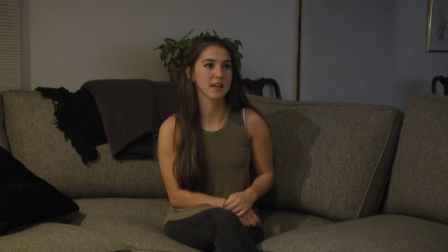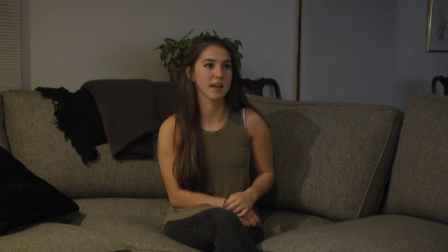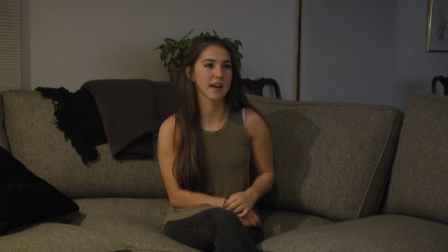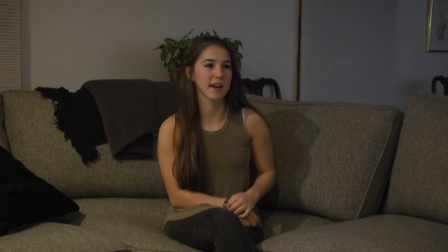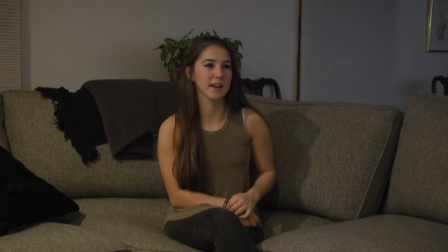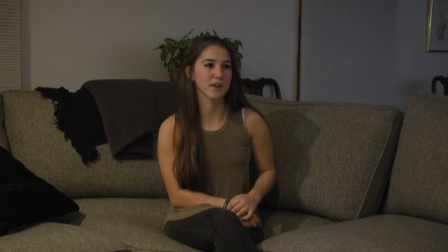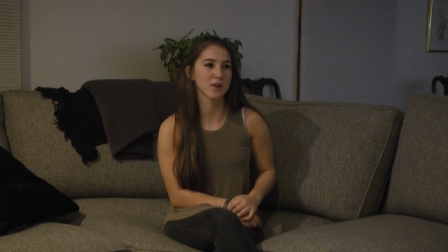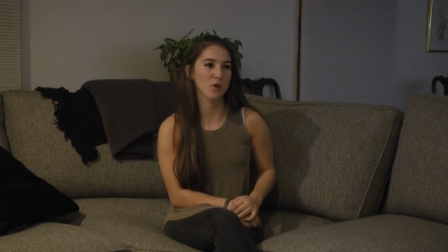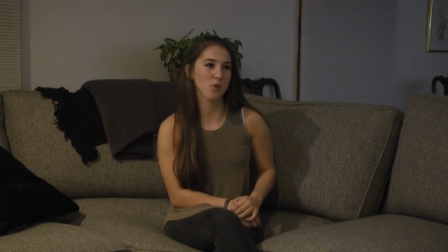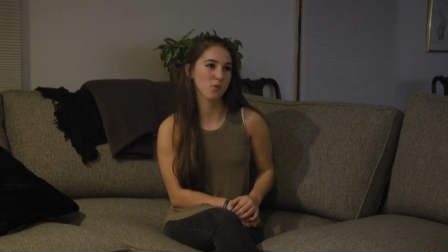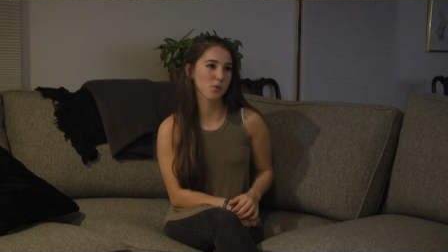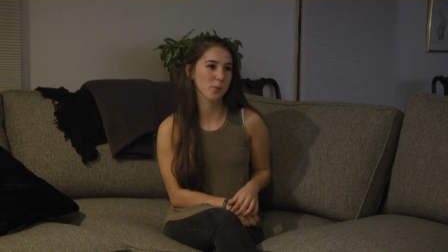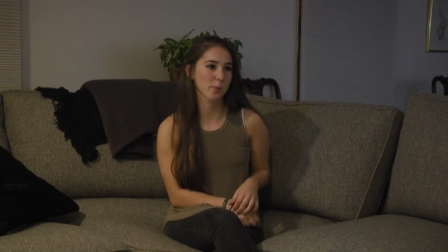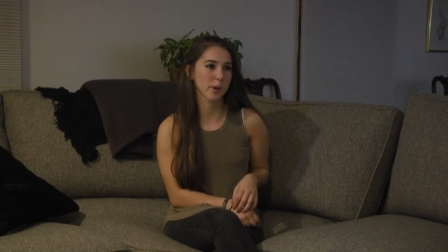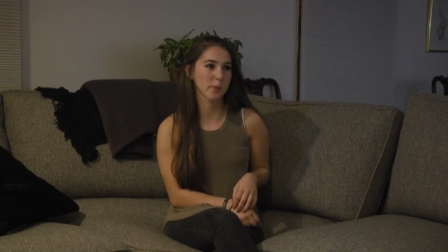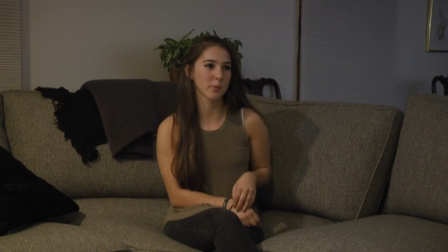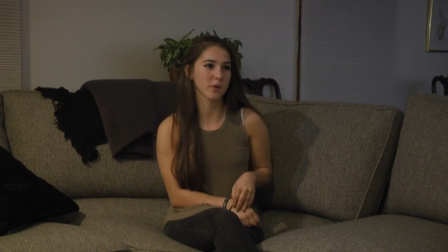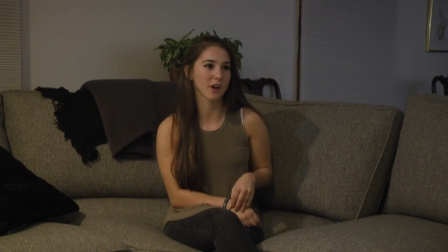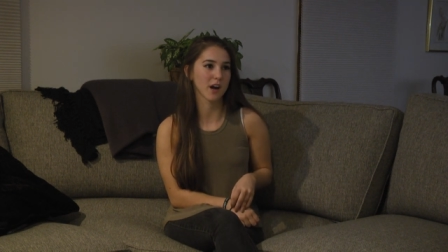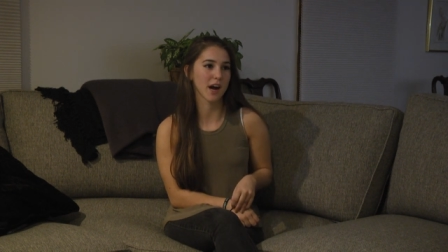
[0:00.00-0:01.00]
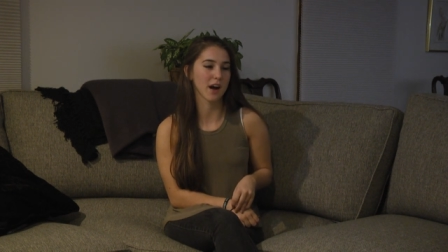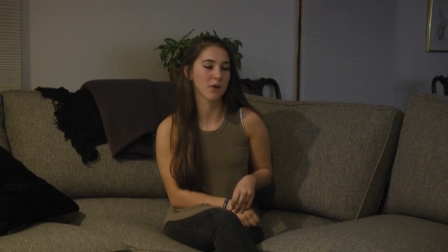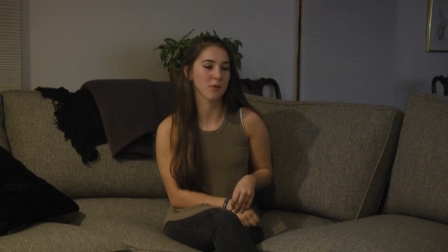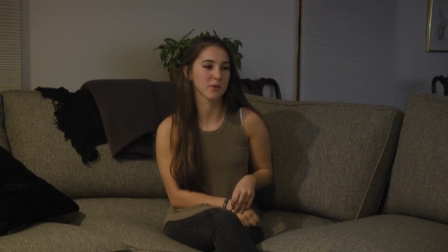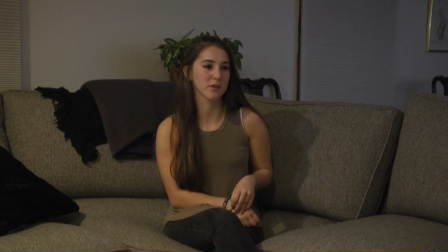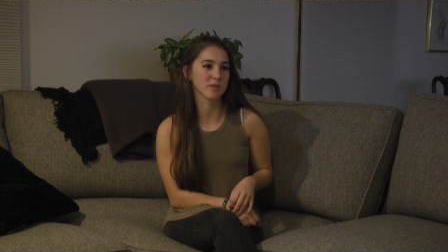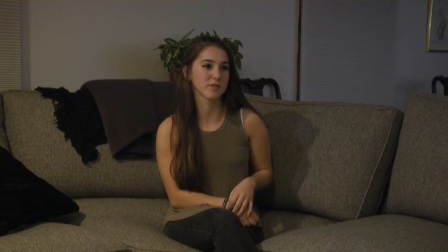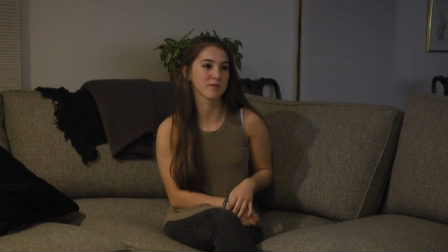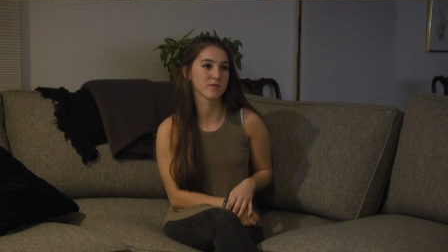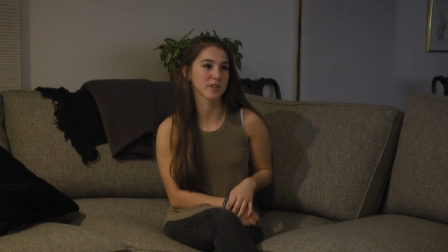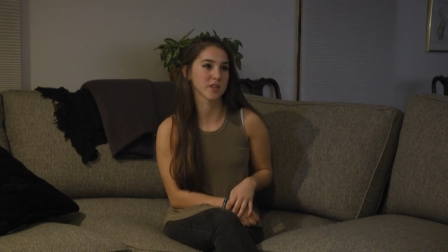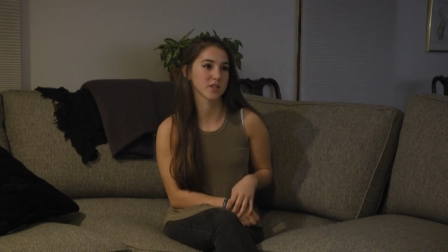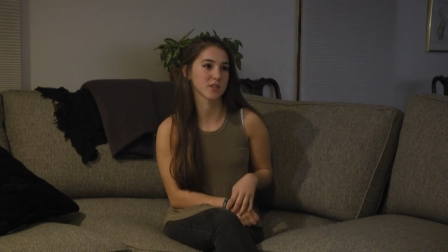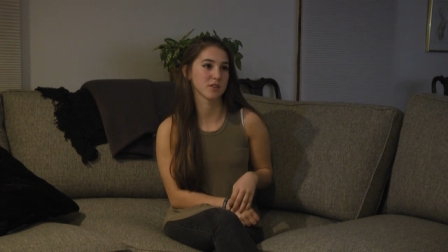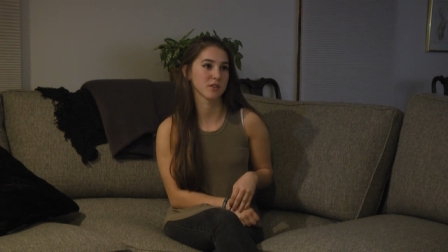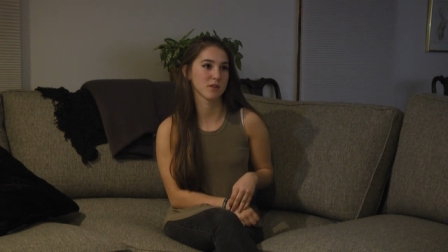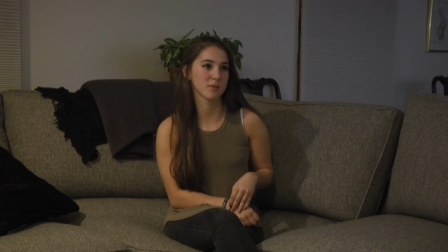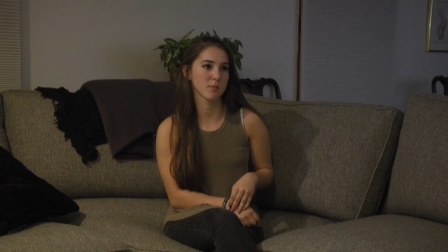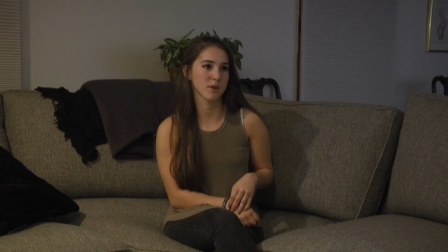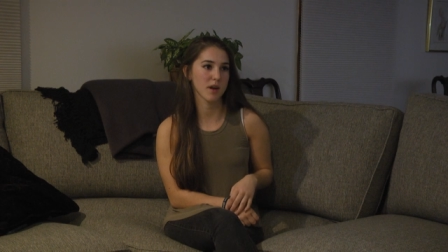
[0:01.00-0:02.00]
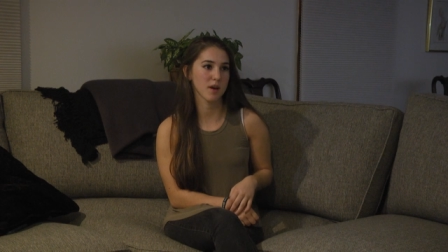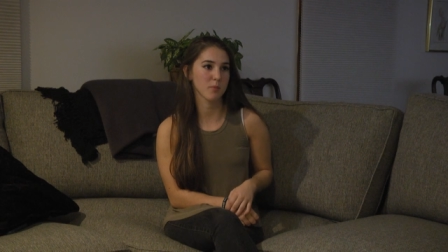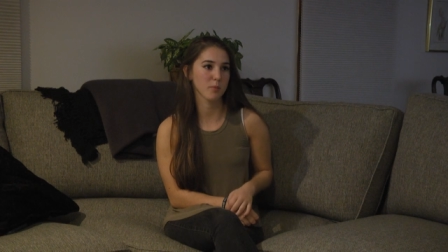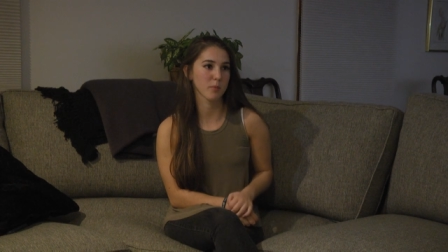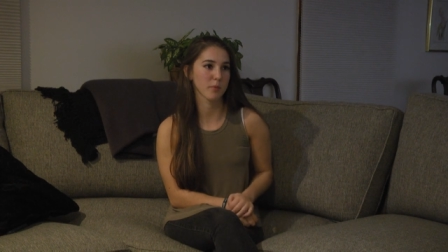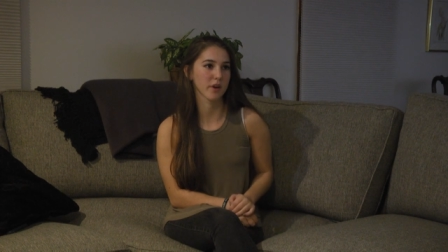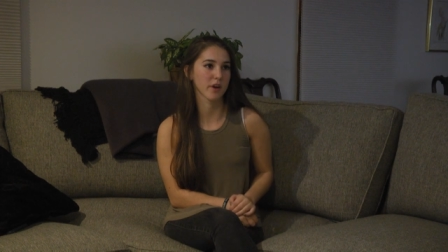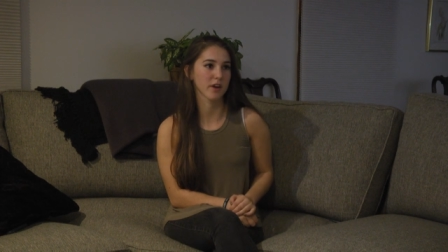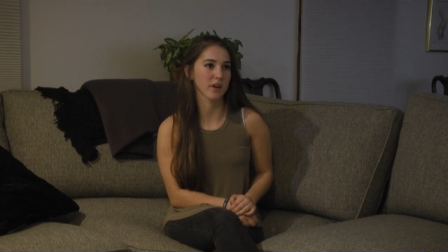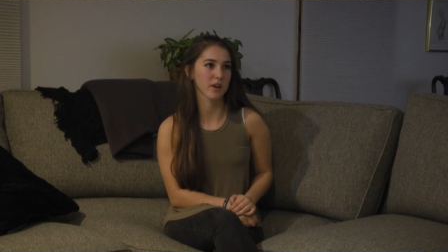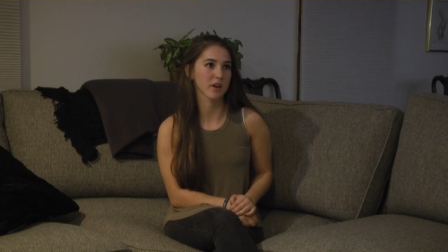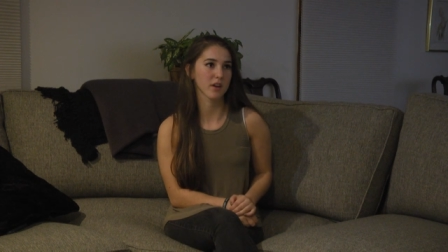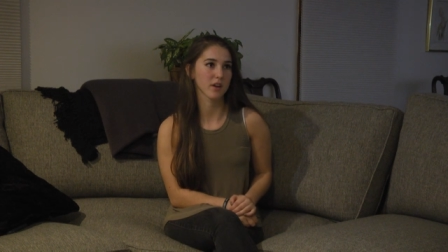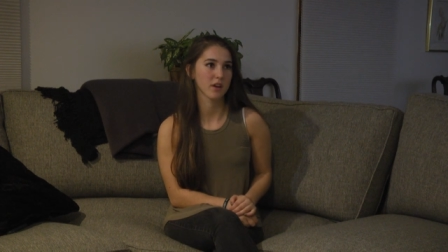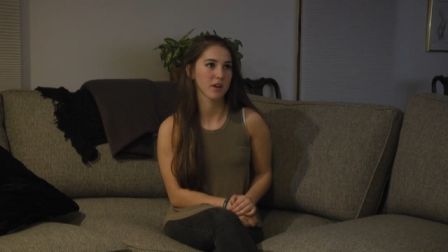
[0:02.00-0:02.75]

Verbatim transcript: and I don't remember how we officially met, but